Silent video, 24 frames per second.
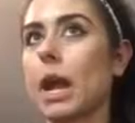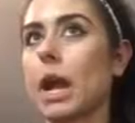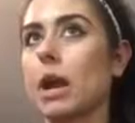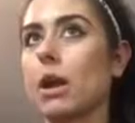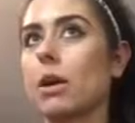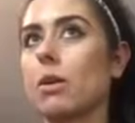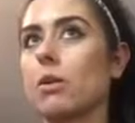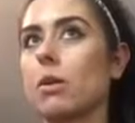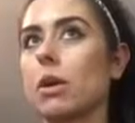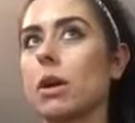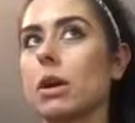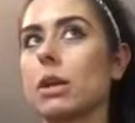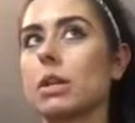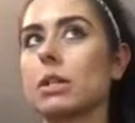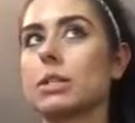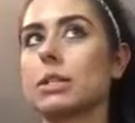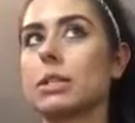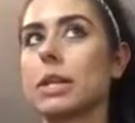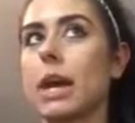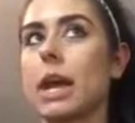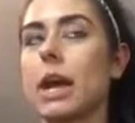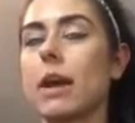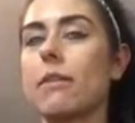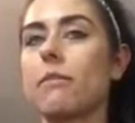I'd
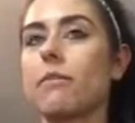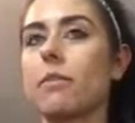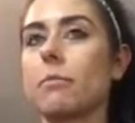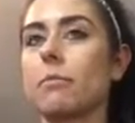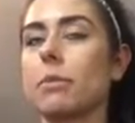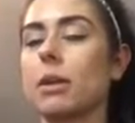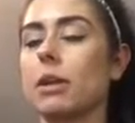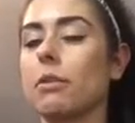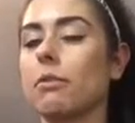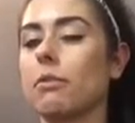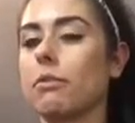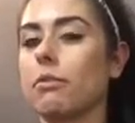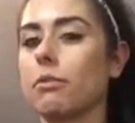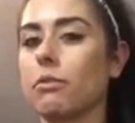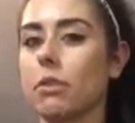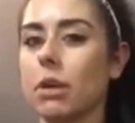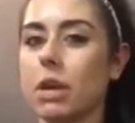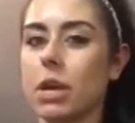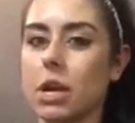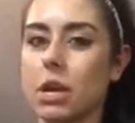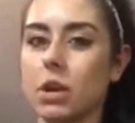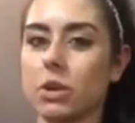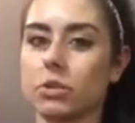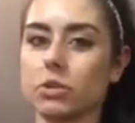say every bit of 3
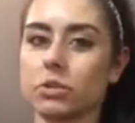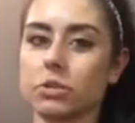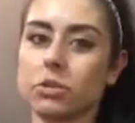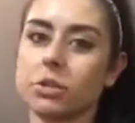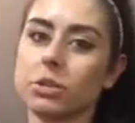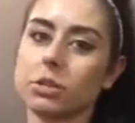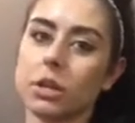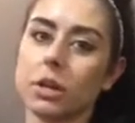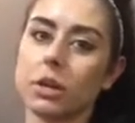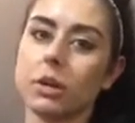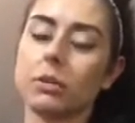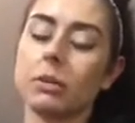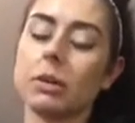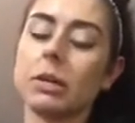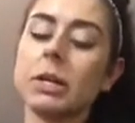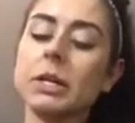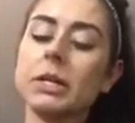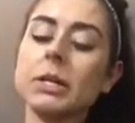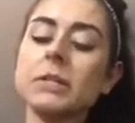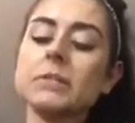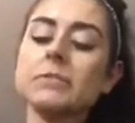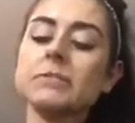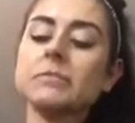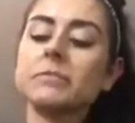years or so,
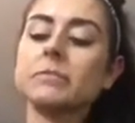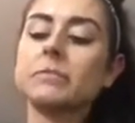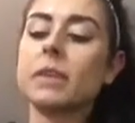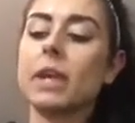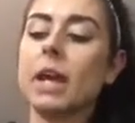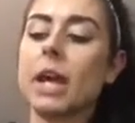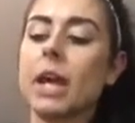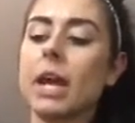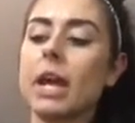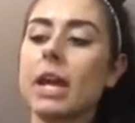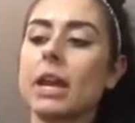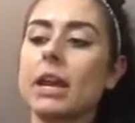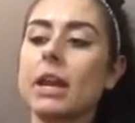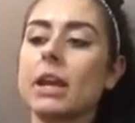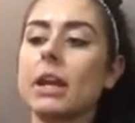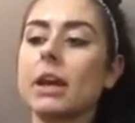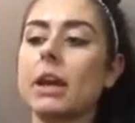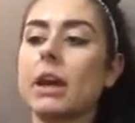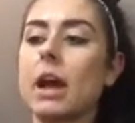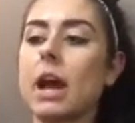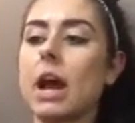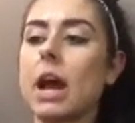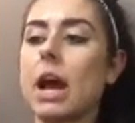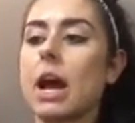and
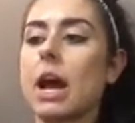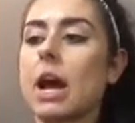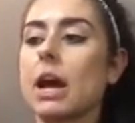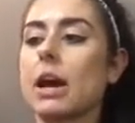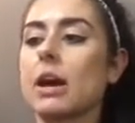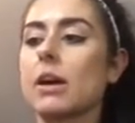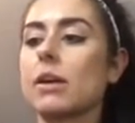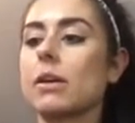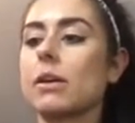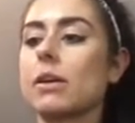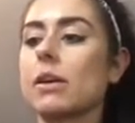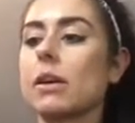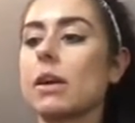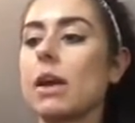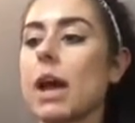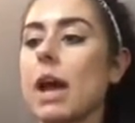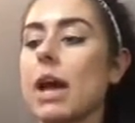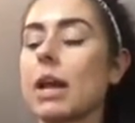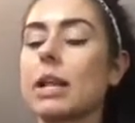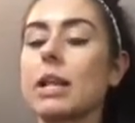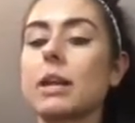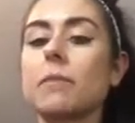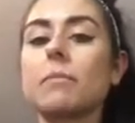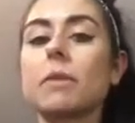I
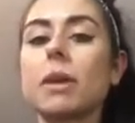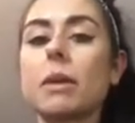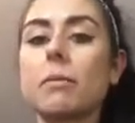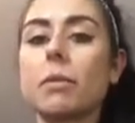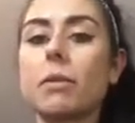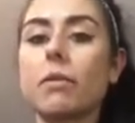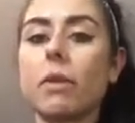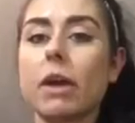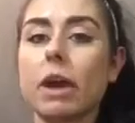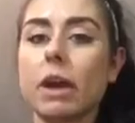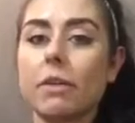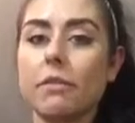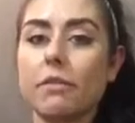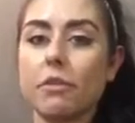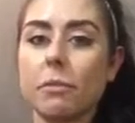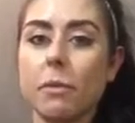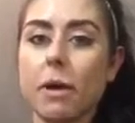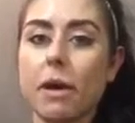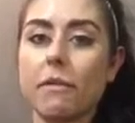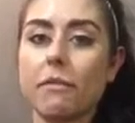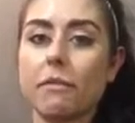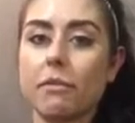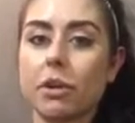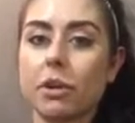had him get me ready for
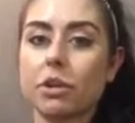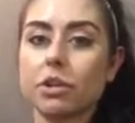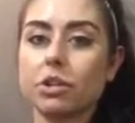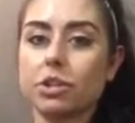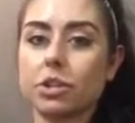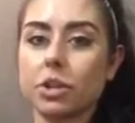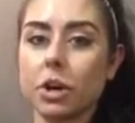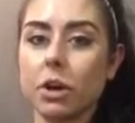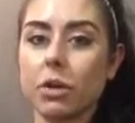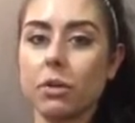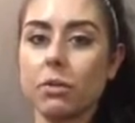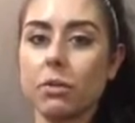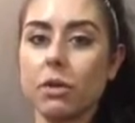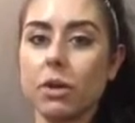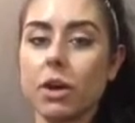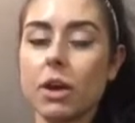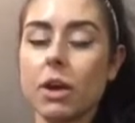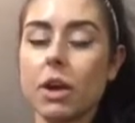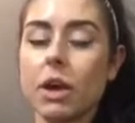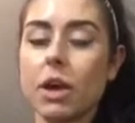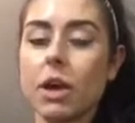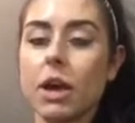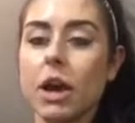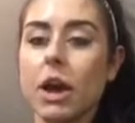my first show.
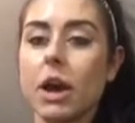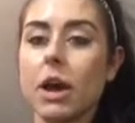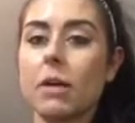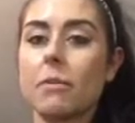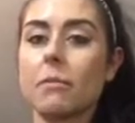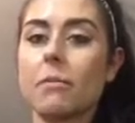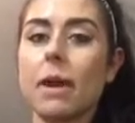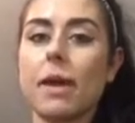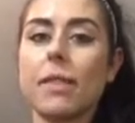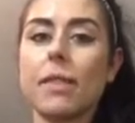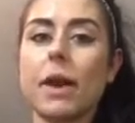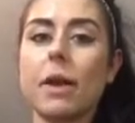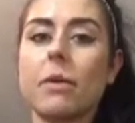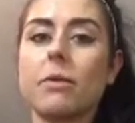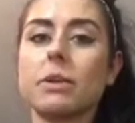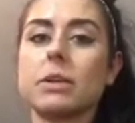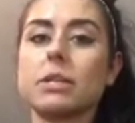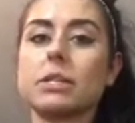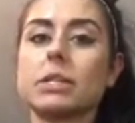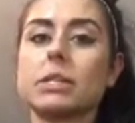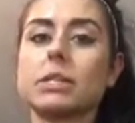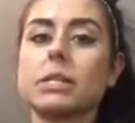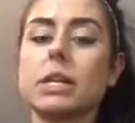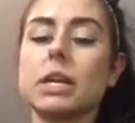That
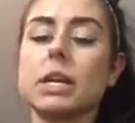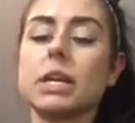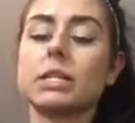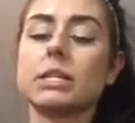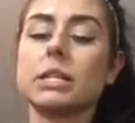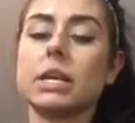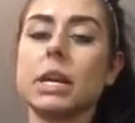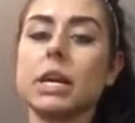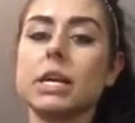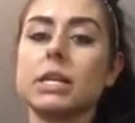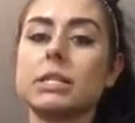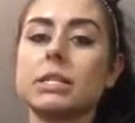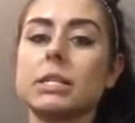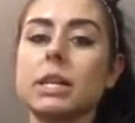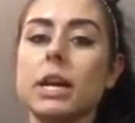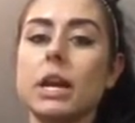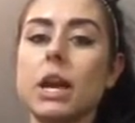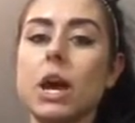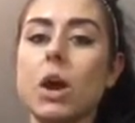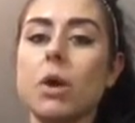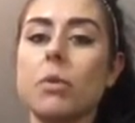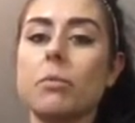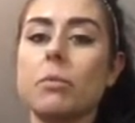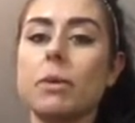was the Kentucky State
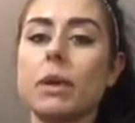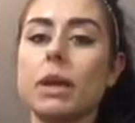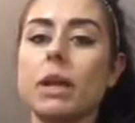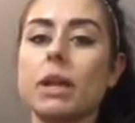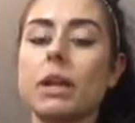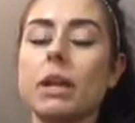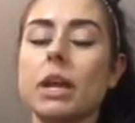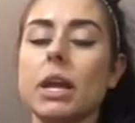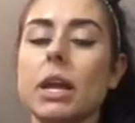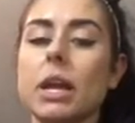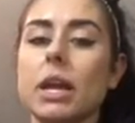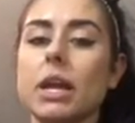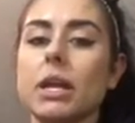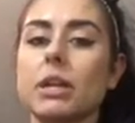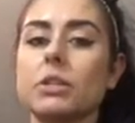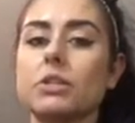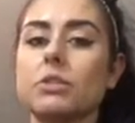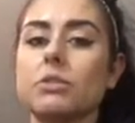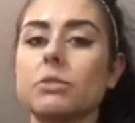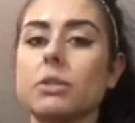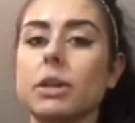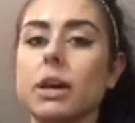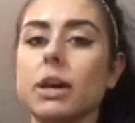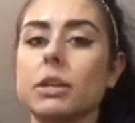Open in
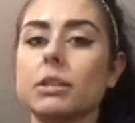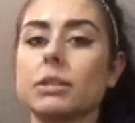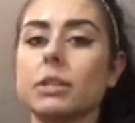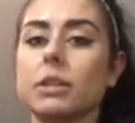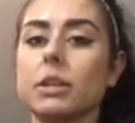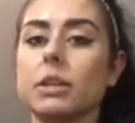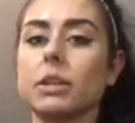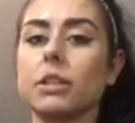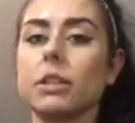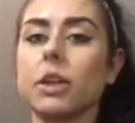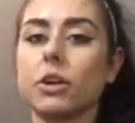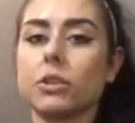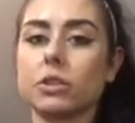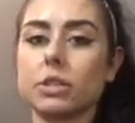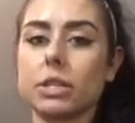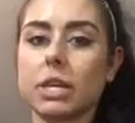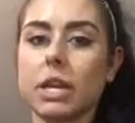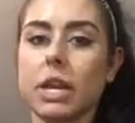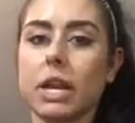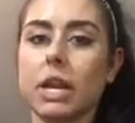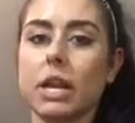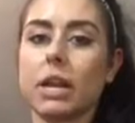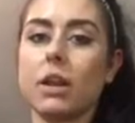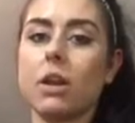
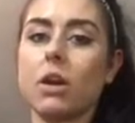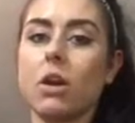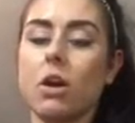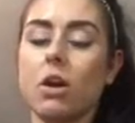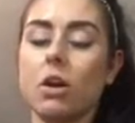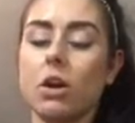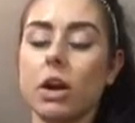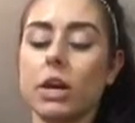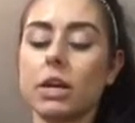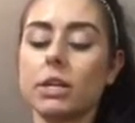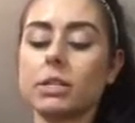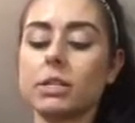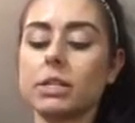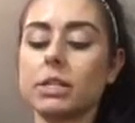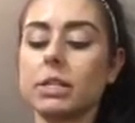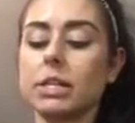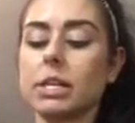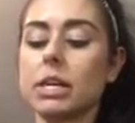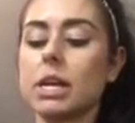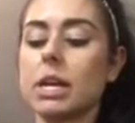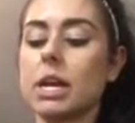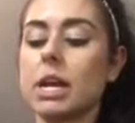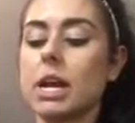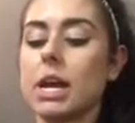2013 in August,
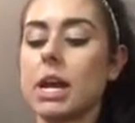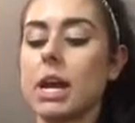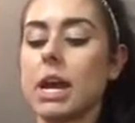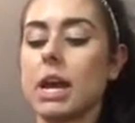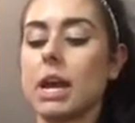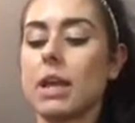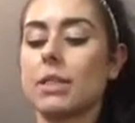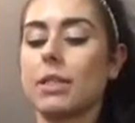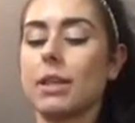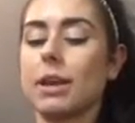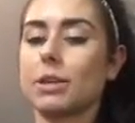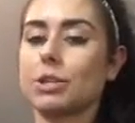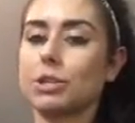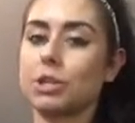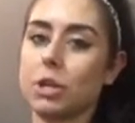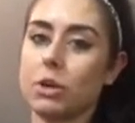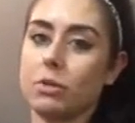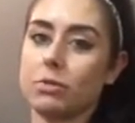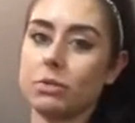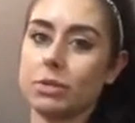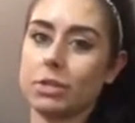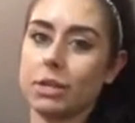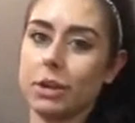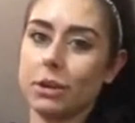and that
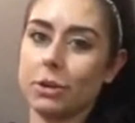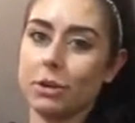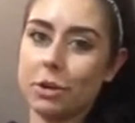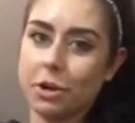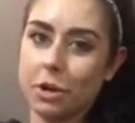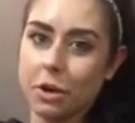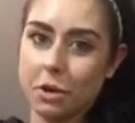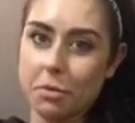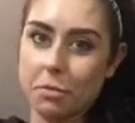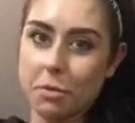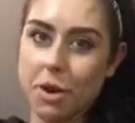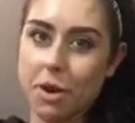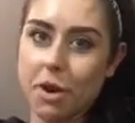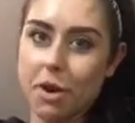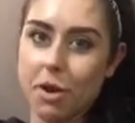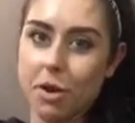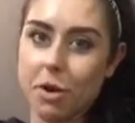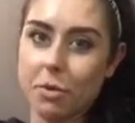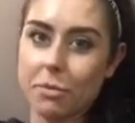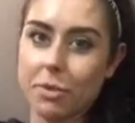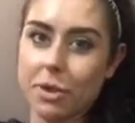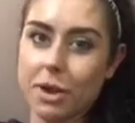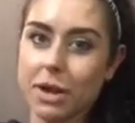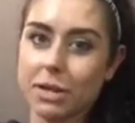show was near and dear to my
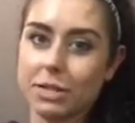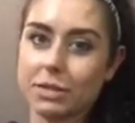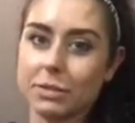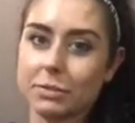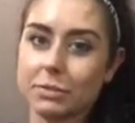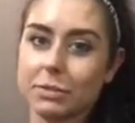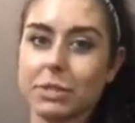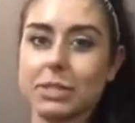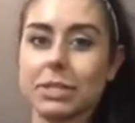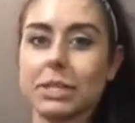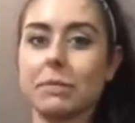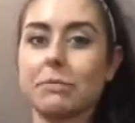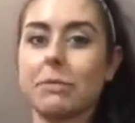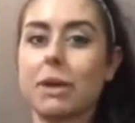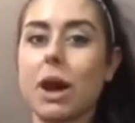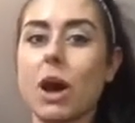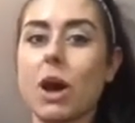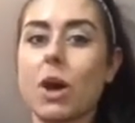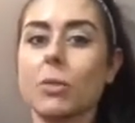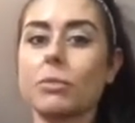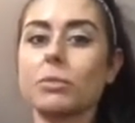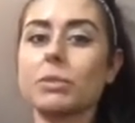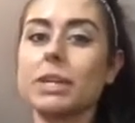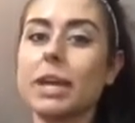heart because it was in my
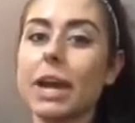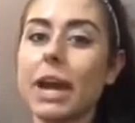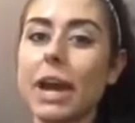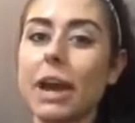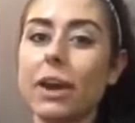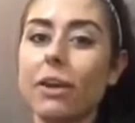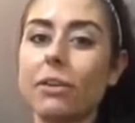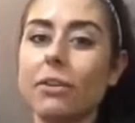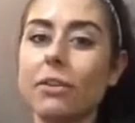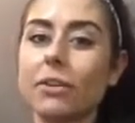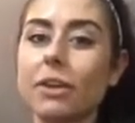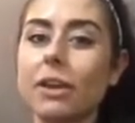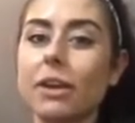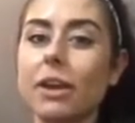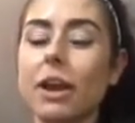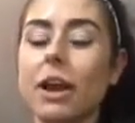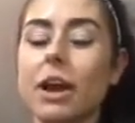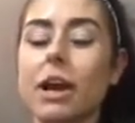hometown,